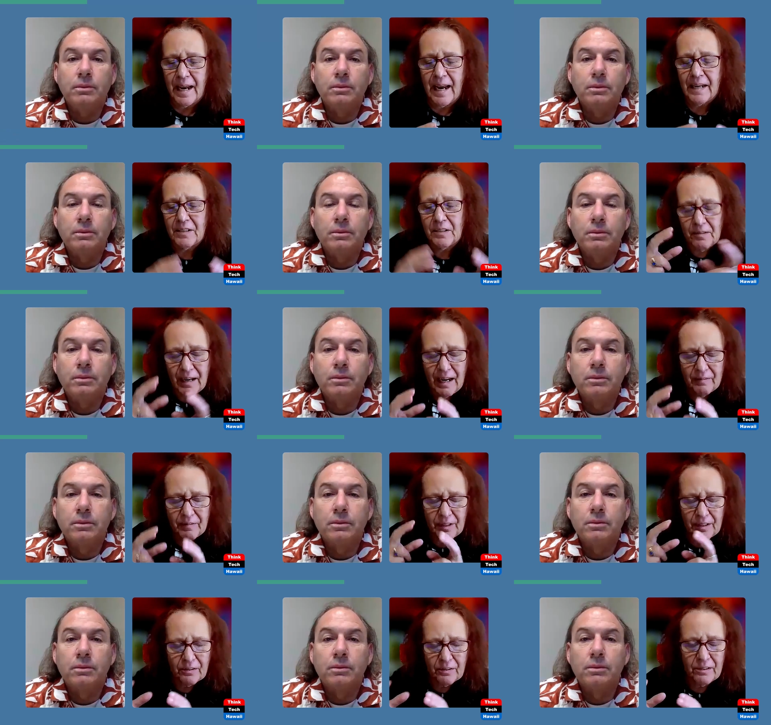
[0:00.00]
Speaker 1: and you have
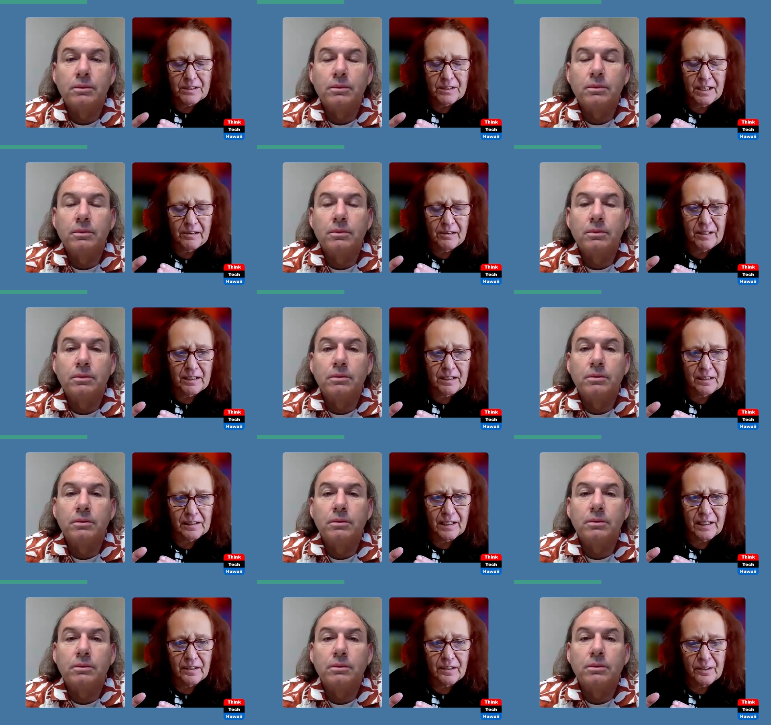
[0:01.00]
authoritarian
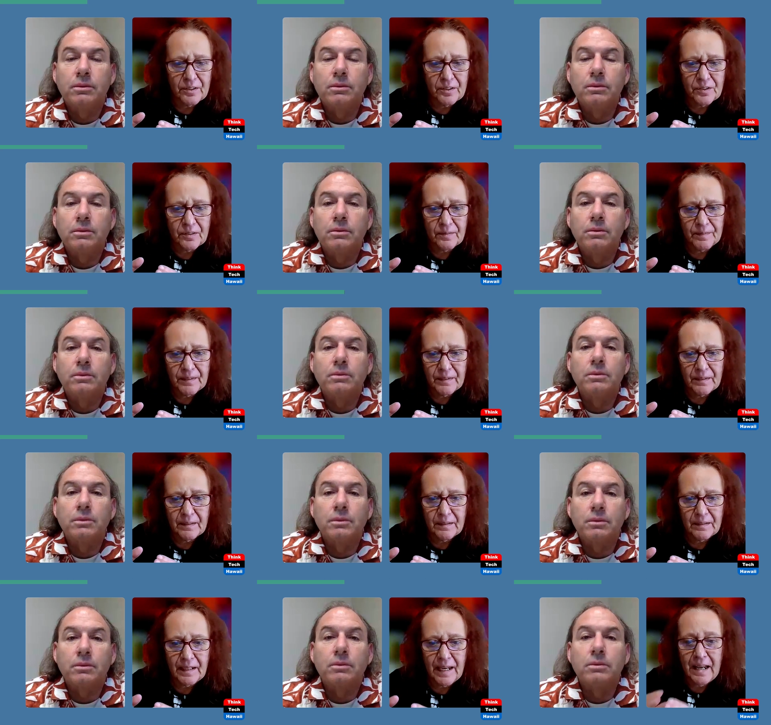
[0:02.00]
leaders,
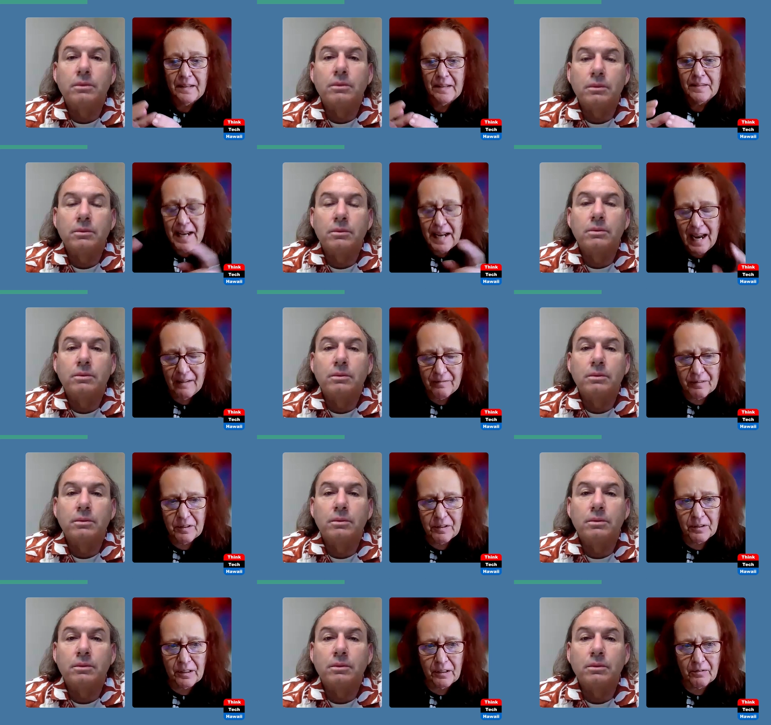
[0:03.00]
and they have
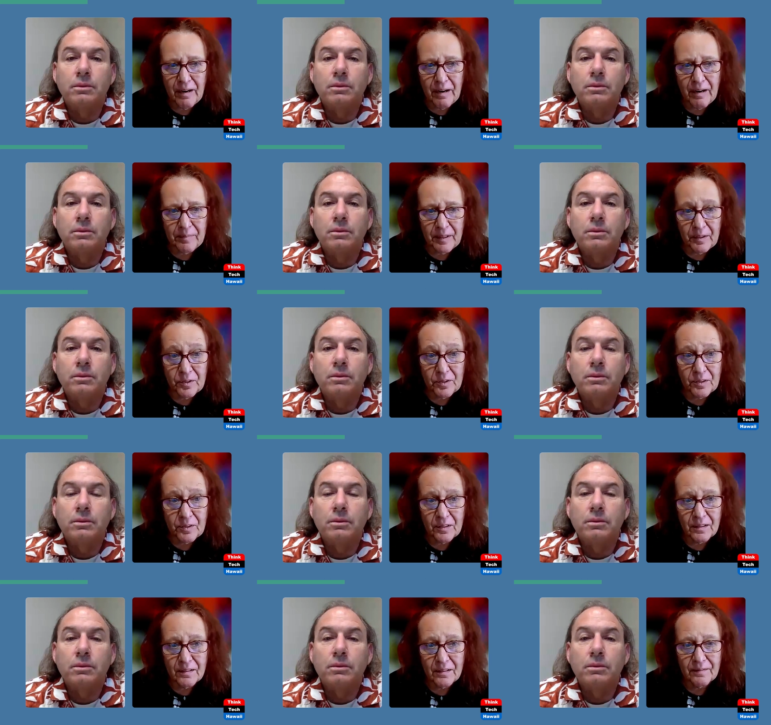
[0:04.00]
nuclear weapons.
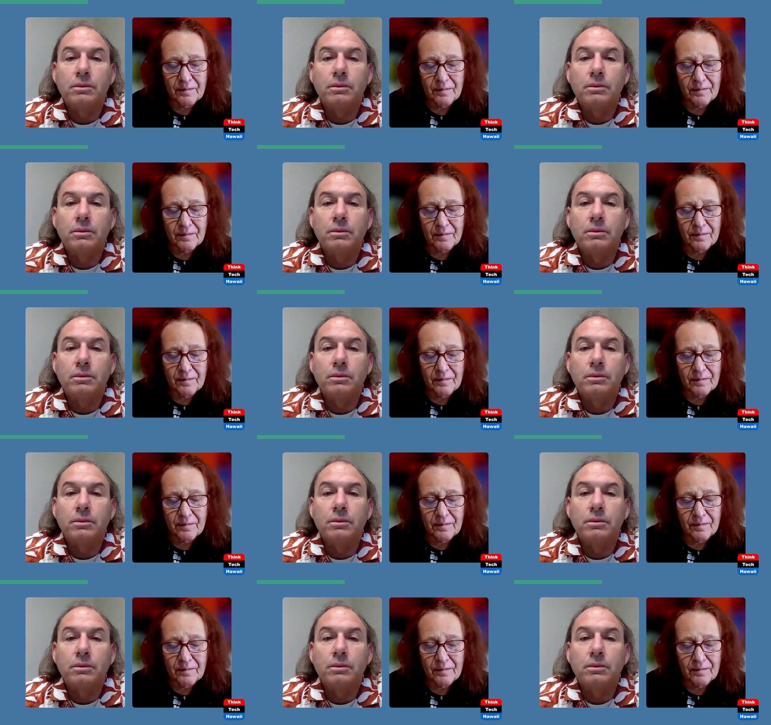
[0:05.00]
